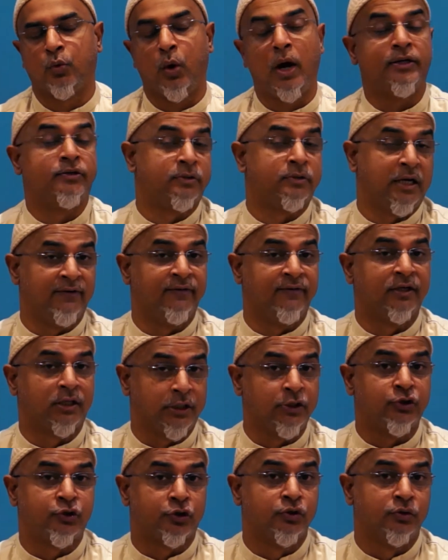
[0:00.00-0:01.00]
relevantly
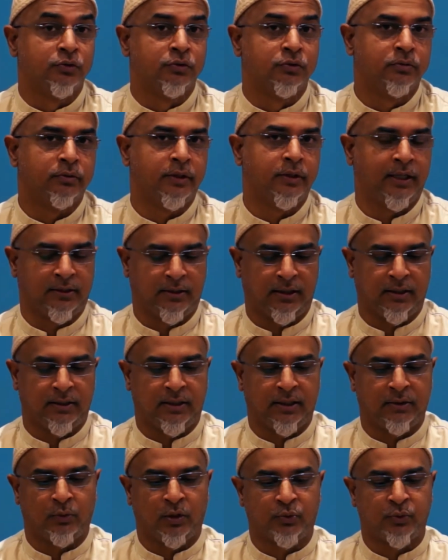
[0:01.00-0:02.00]
true
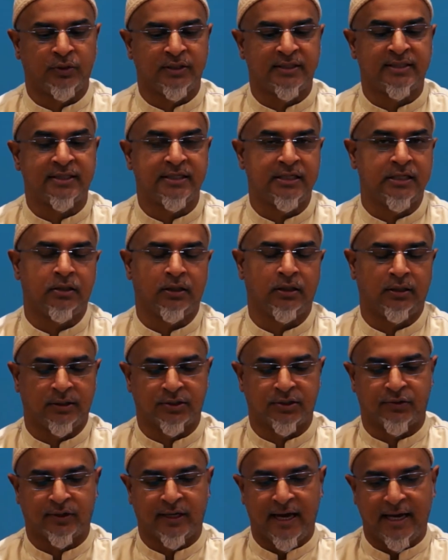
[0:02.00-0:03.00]
in what we see in this
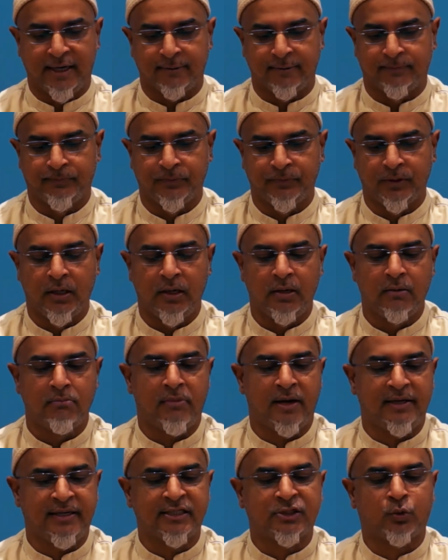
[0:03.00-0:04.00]
regard. My
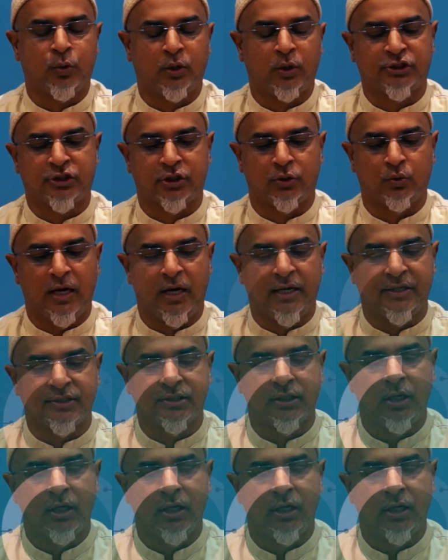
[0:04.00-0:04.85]
next question was,